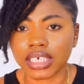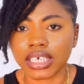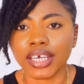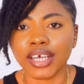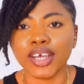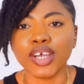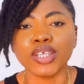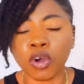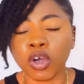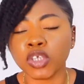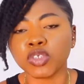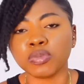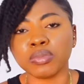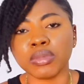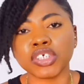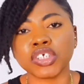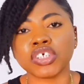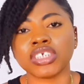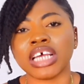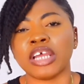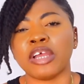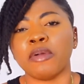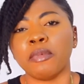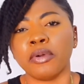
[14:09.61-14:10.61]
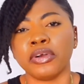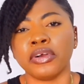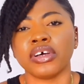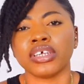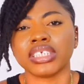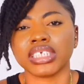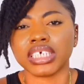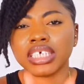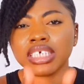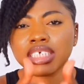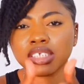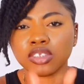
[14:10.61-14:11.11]
You want to make sure that your
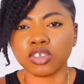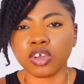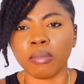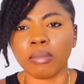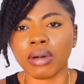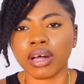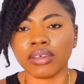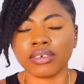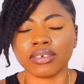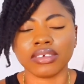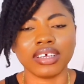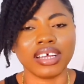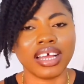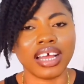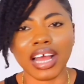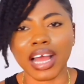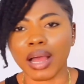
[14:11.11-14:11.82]
product is normal.